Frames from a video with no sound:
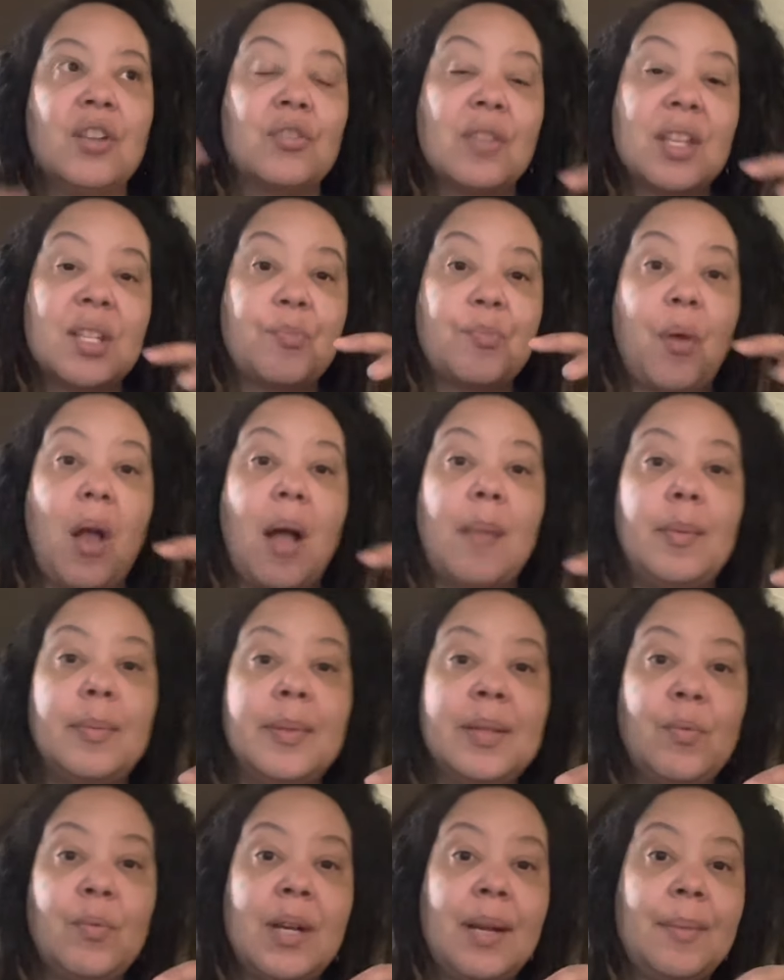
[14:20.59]
So that's
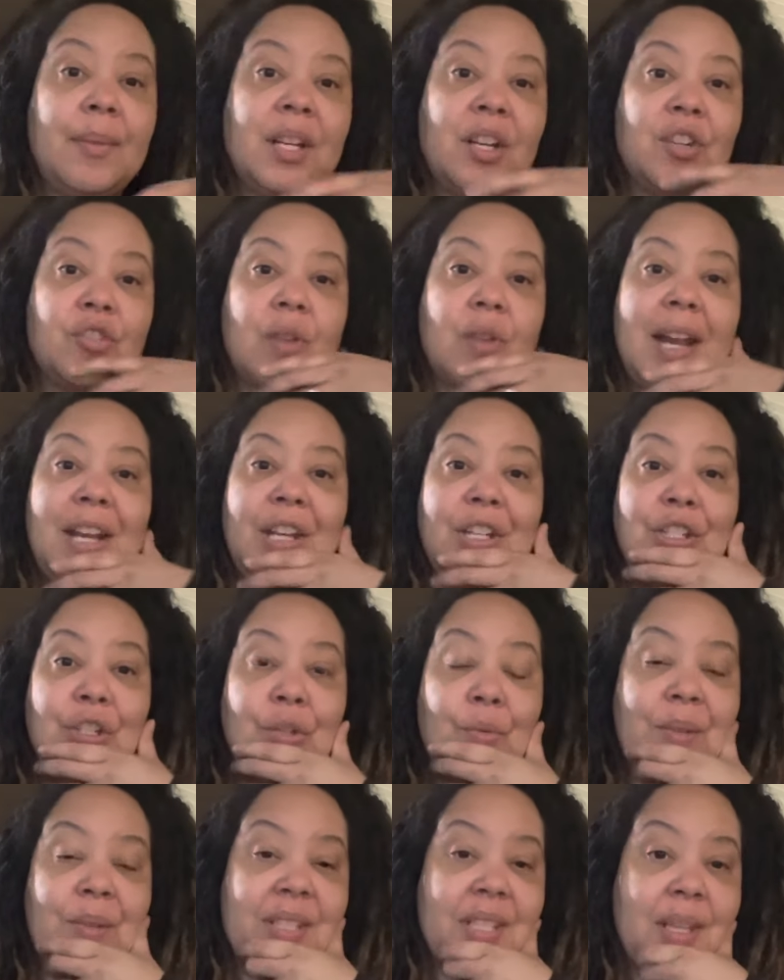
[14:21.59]
probably what I'm going to try to
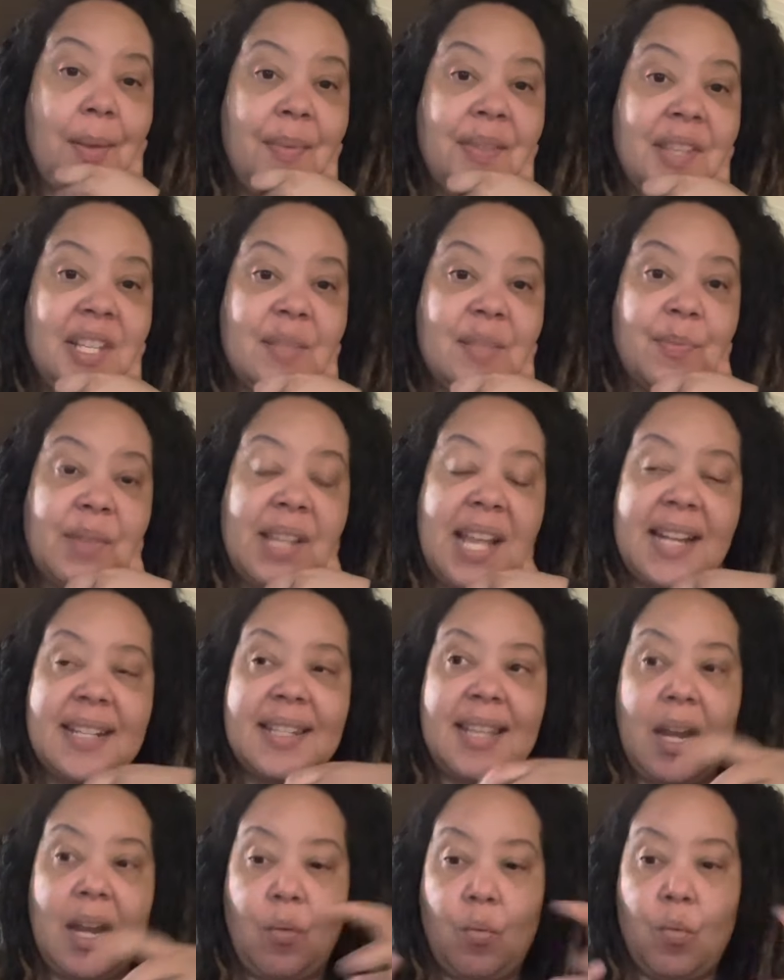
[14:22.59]
do with some of these
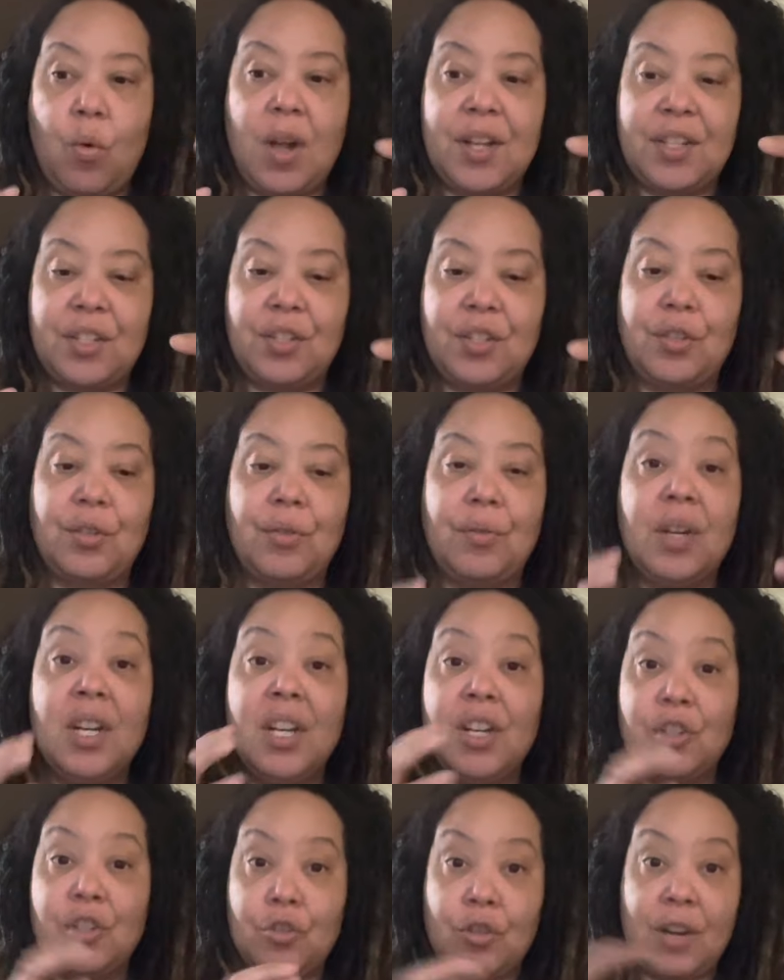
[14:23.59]
plants that I want to
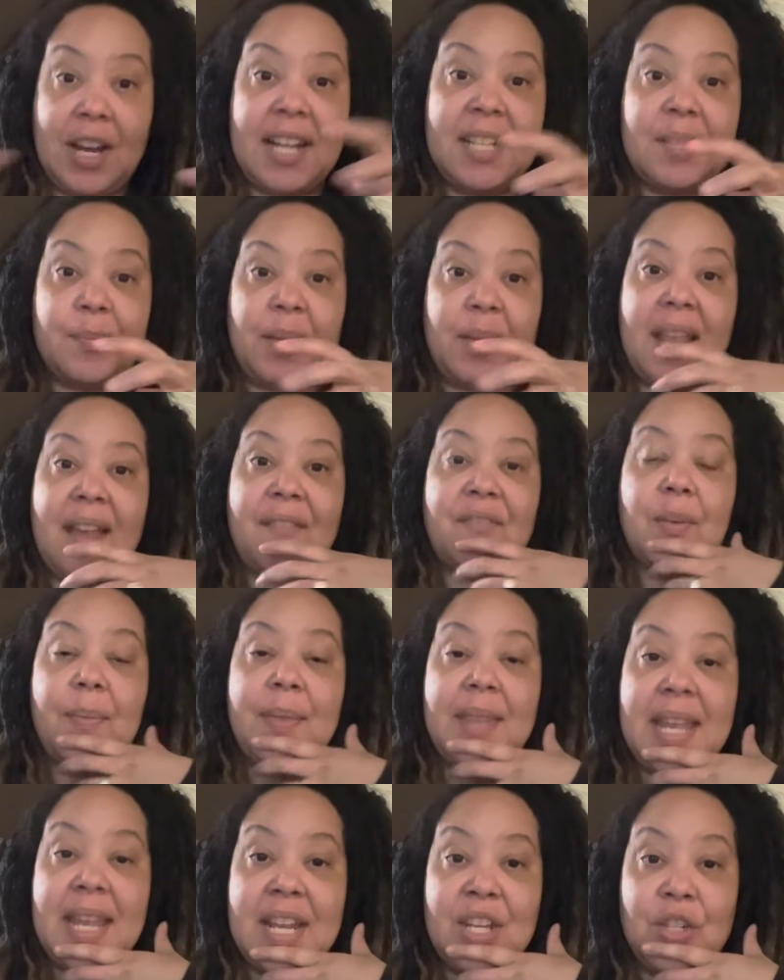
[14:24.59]
transplant
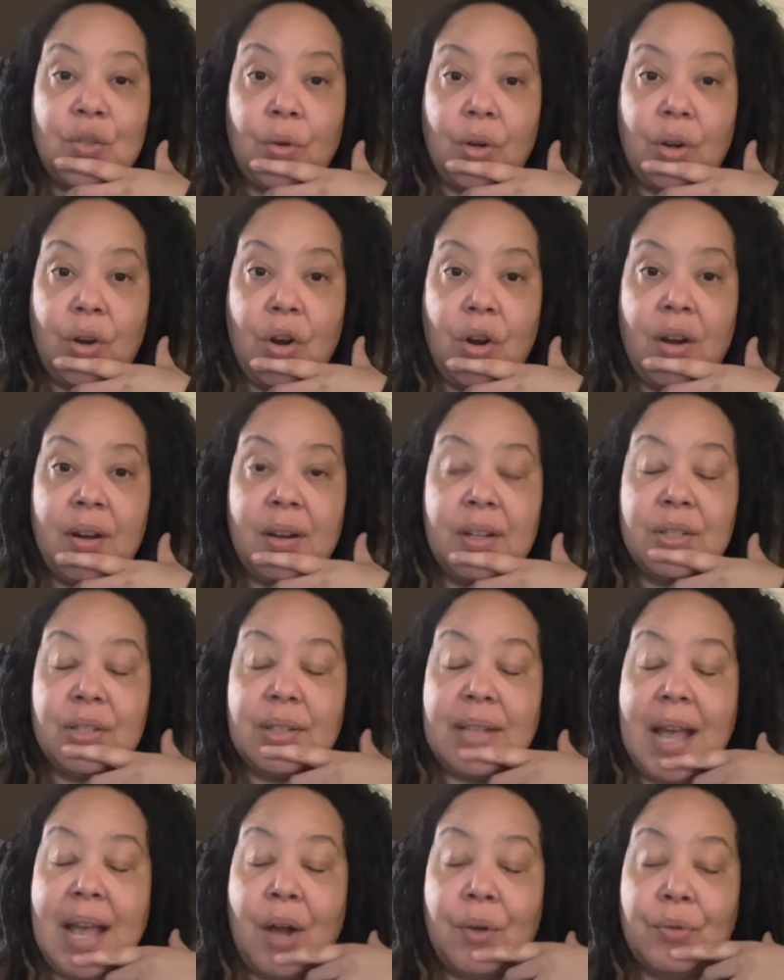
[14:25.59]
from the indoor garden
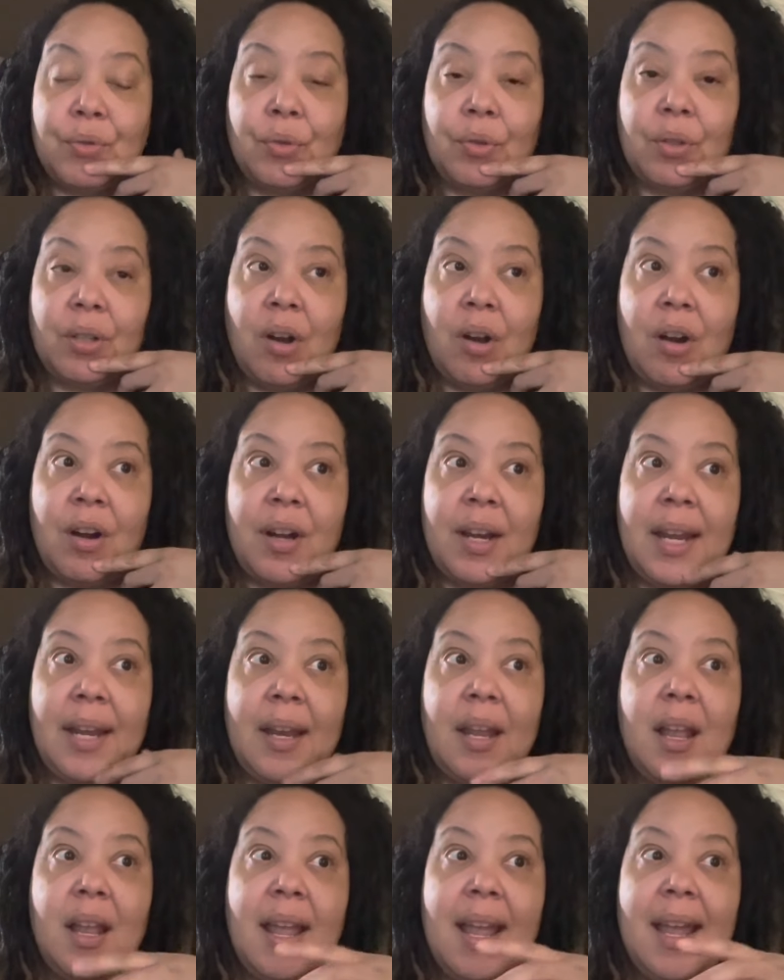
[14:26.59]
to the outdoor
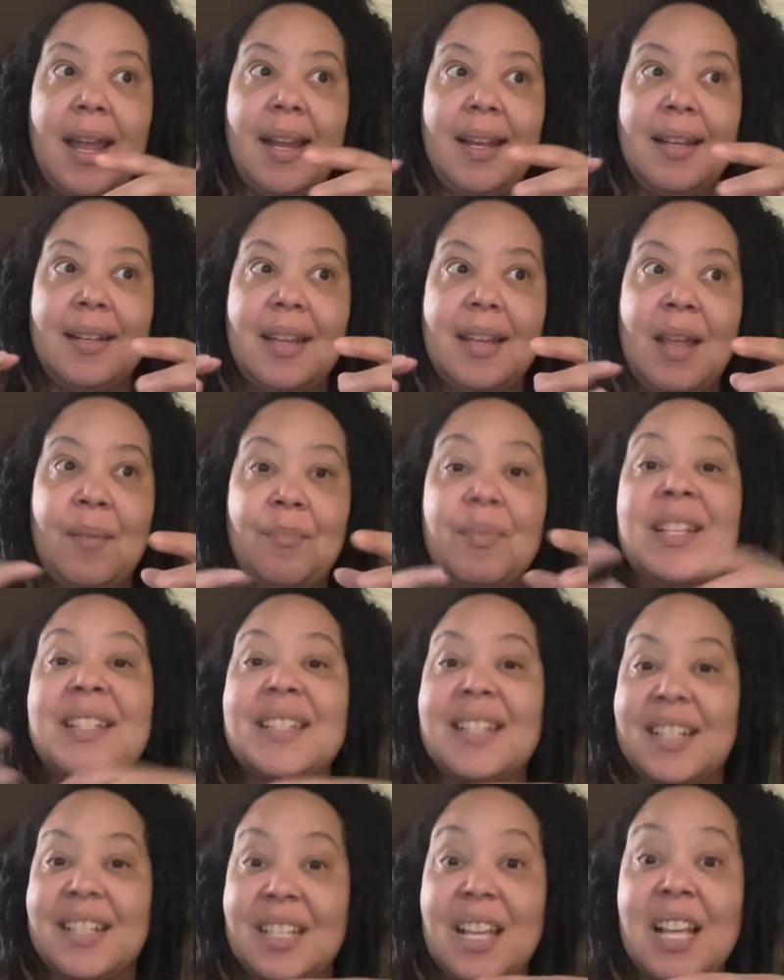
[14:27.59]
garden, and be
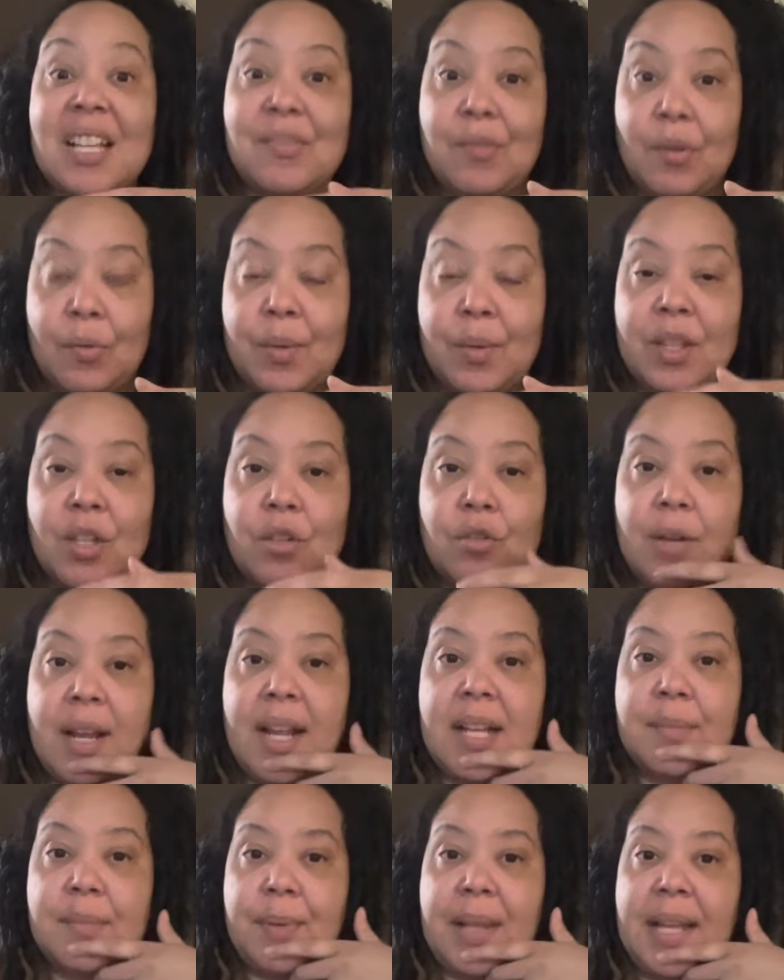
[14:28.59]
successful with the
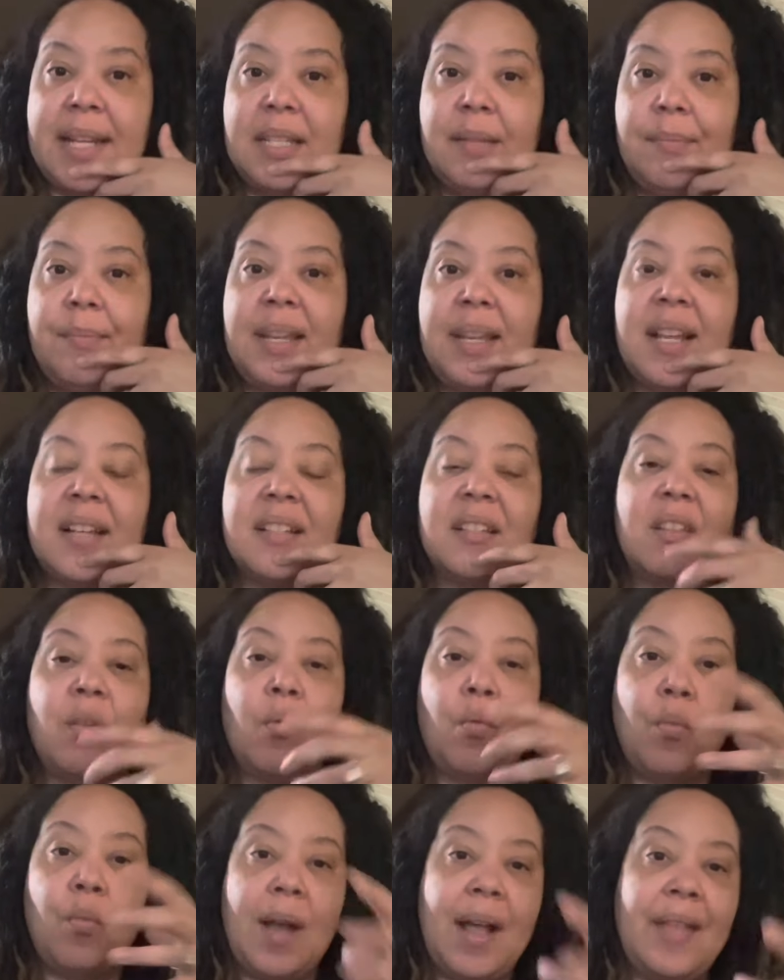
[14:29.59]
transplanting, because
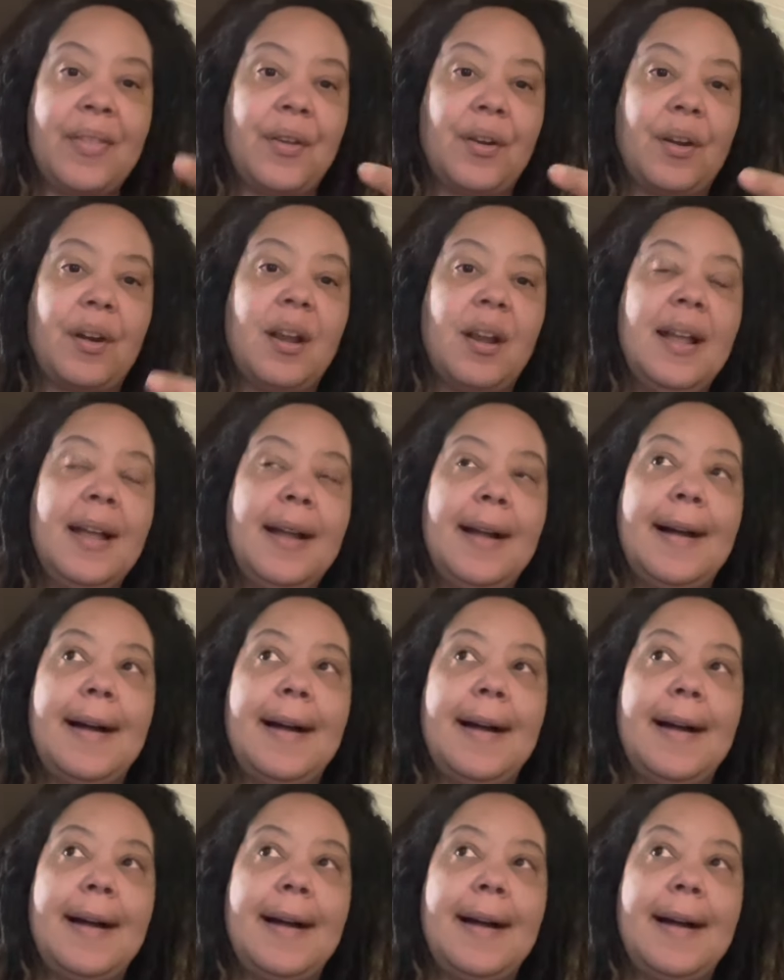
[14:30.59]
the weather,